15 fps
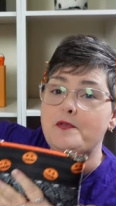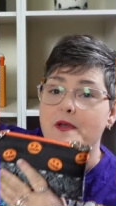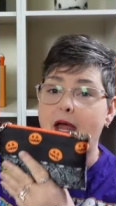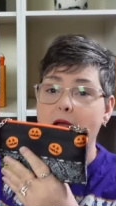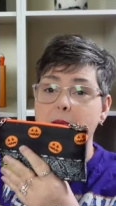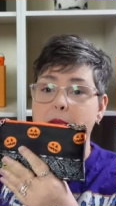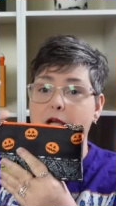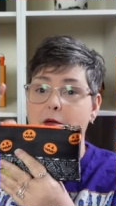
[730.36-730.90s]

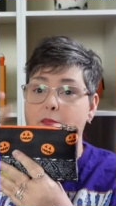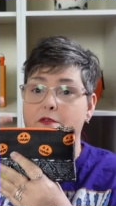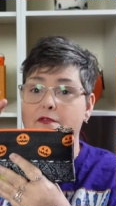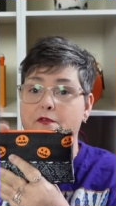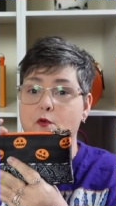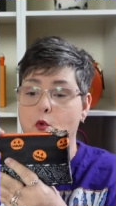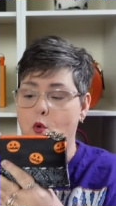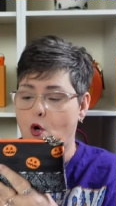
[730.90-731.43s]
Nightmare
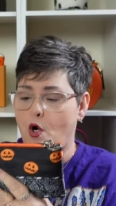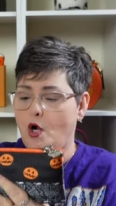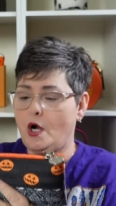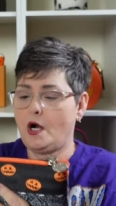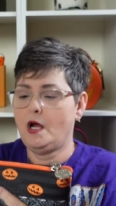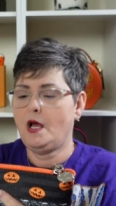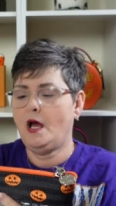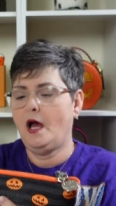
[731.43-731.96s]

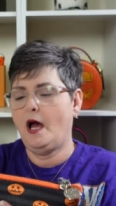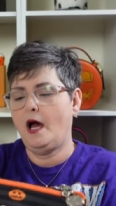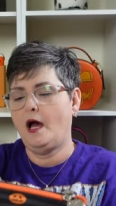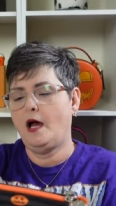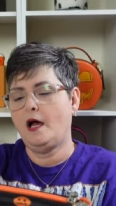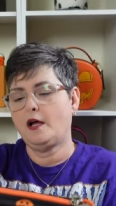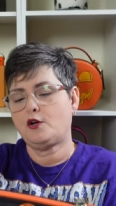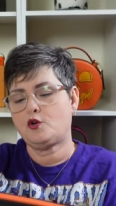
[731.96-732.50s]
Before
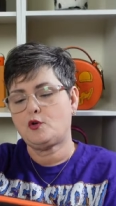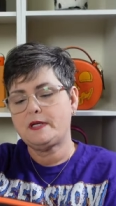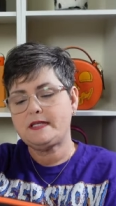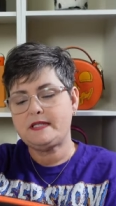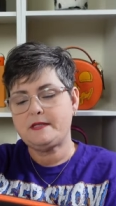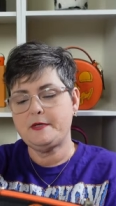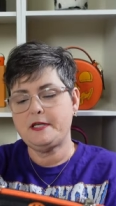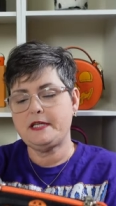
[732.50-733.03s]

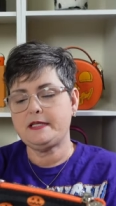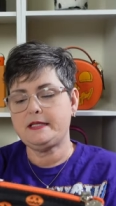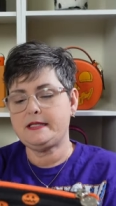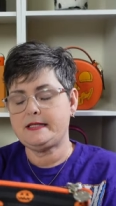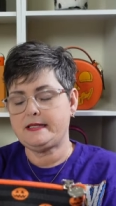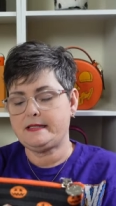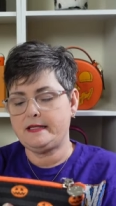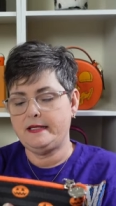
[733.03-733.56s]

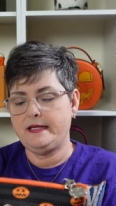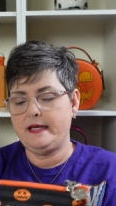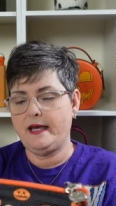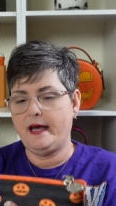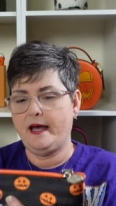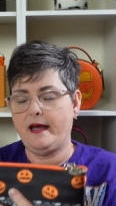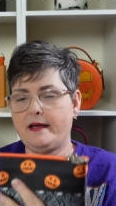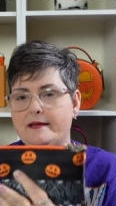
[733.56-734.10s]
Christmas.
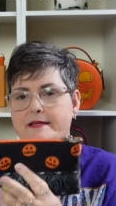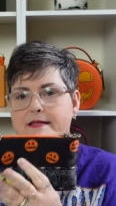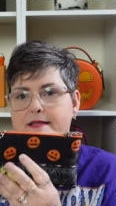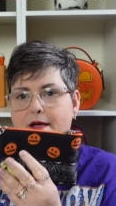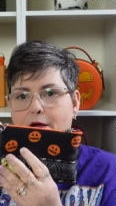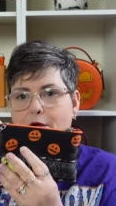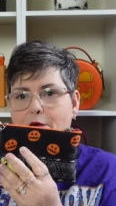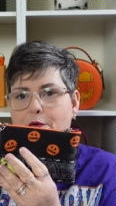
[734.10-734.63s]
Yeah,
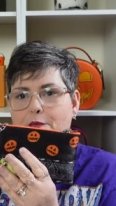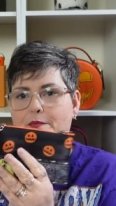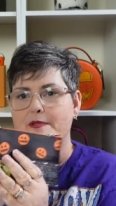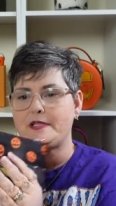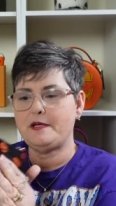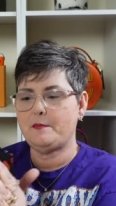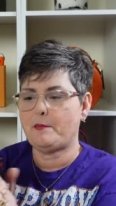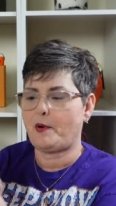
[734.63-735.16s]
so
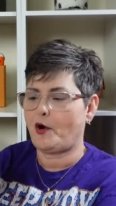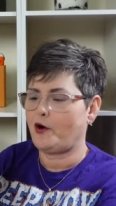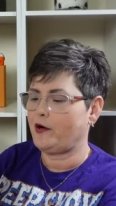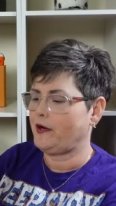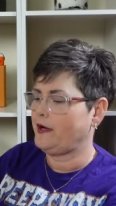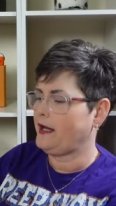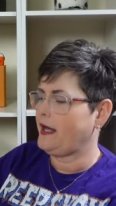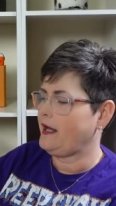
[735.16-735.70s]
Tim
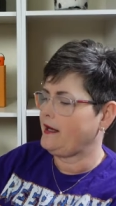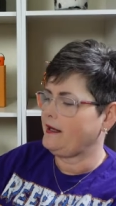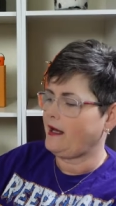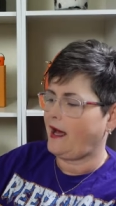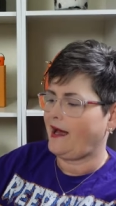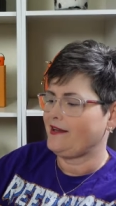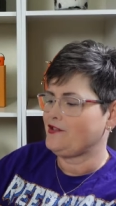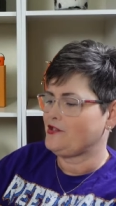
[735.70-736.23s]
Burton, and
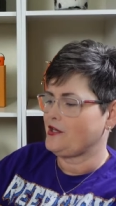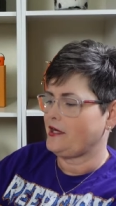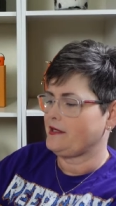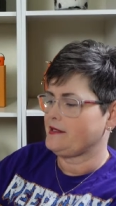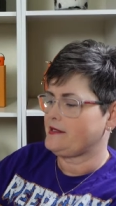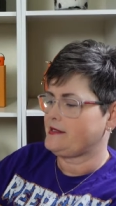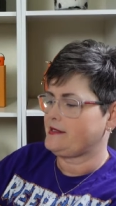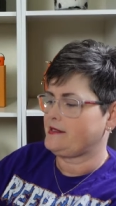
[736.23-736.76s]
I
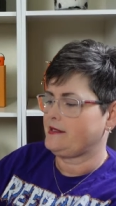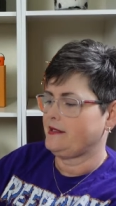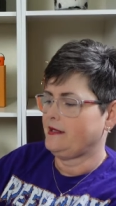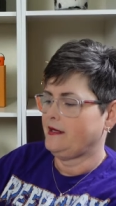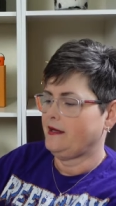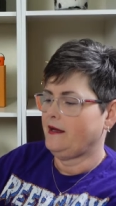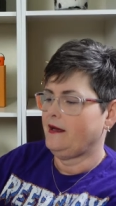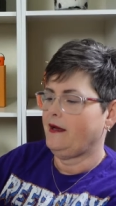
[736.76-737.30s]
just
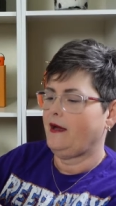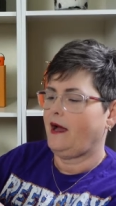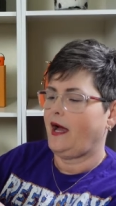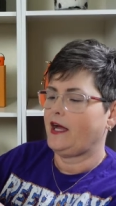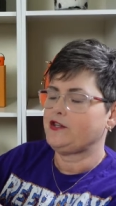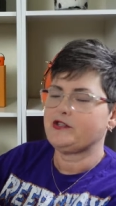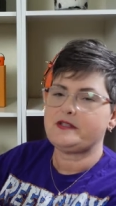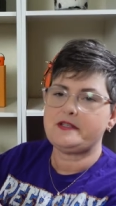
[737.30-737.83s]

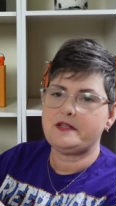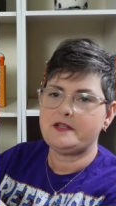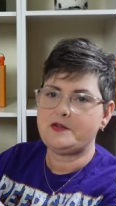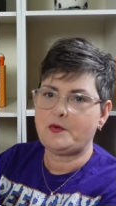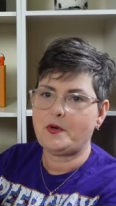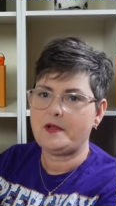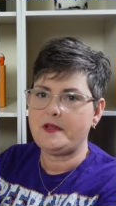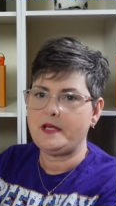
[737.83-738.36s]

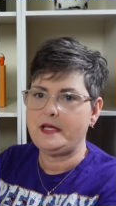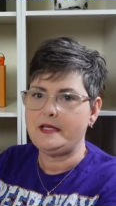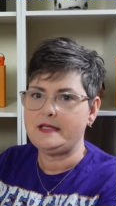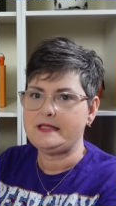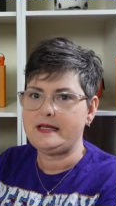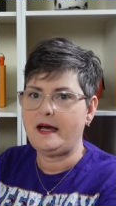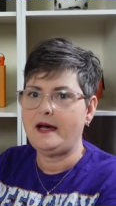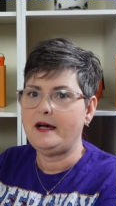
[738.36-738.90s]
adore
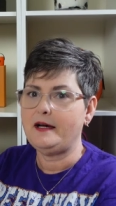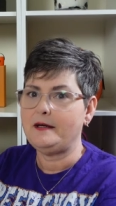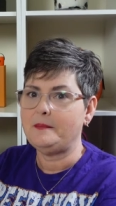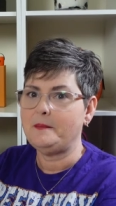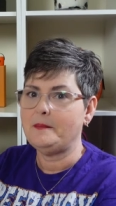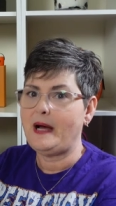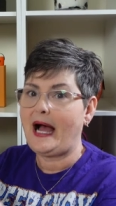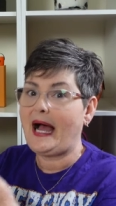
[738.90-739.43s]
these.
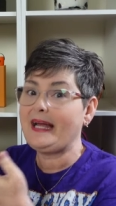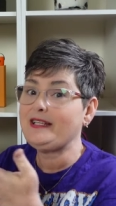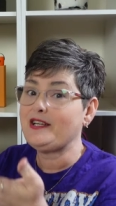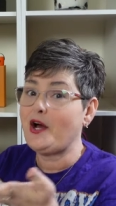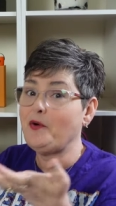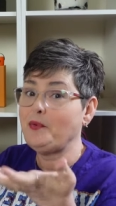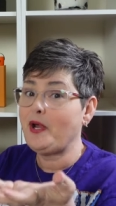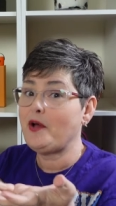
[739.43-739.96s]
I
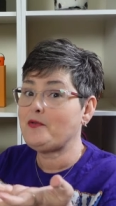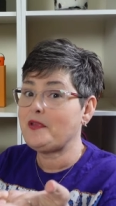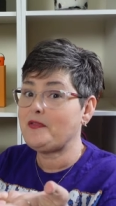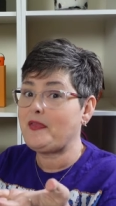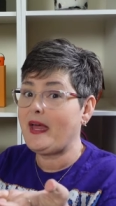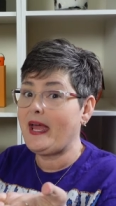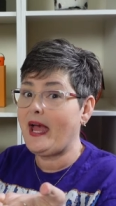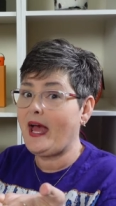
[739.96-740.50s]
don't know that
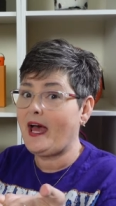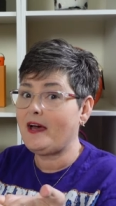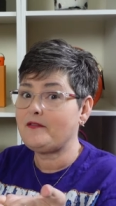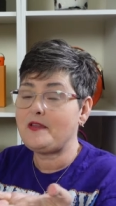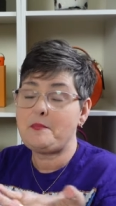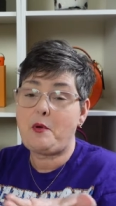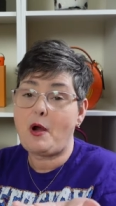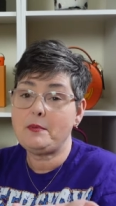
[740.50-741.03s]

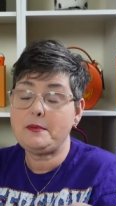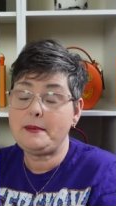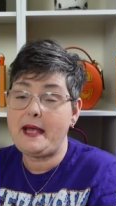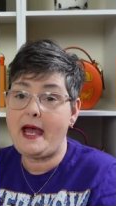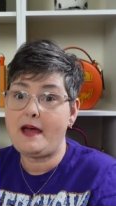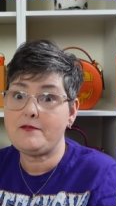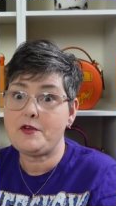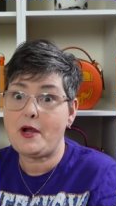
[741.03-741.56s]
they probably
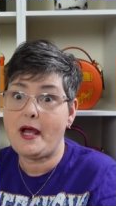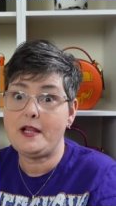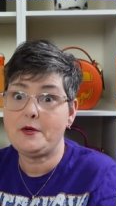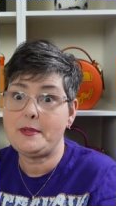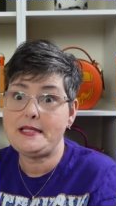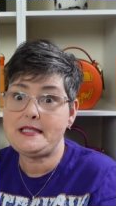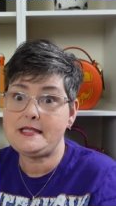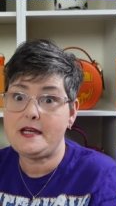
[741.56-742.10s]
have their
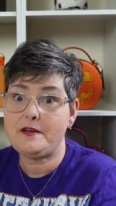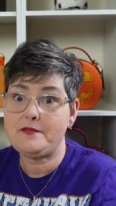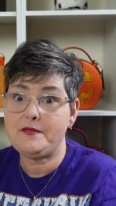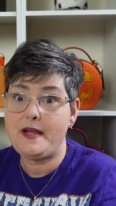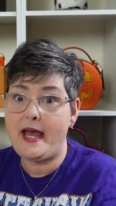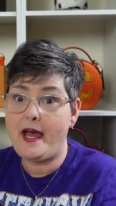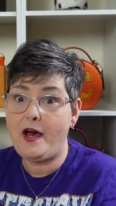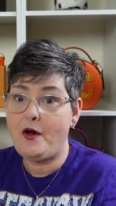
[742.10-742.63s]
Halloween stuff
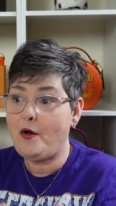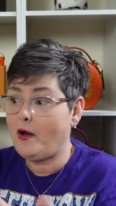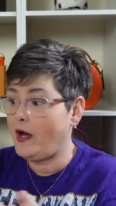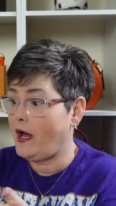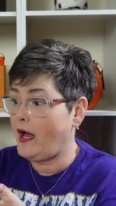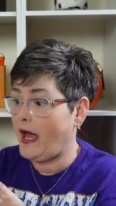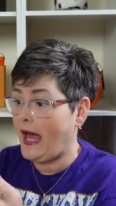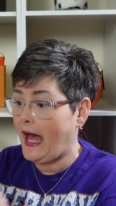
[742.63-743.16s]
now
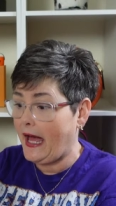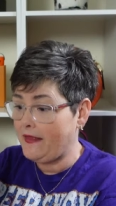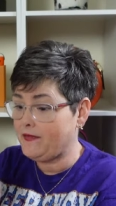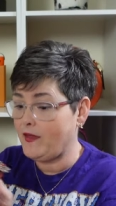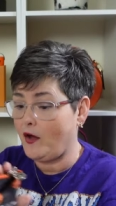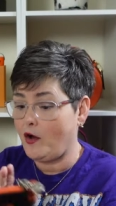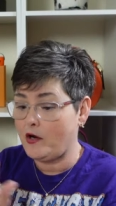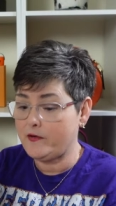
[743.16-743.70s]
at
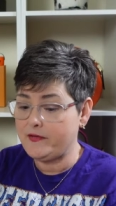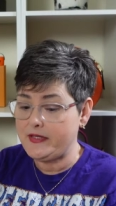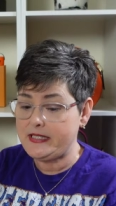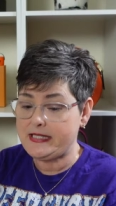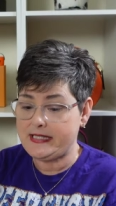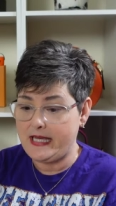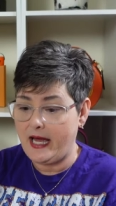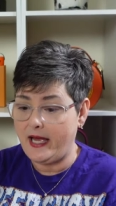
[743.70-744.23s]
the Harvey
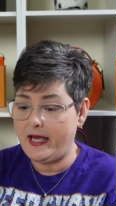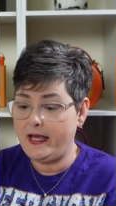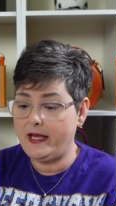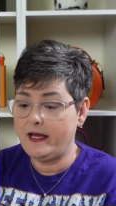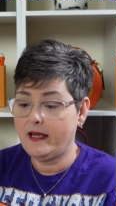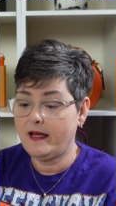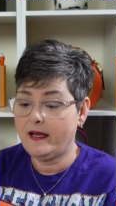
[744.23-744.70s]
site.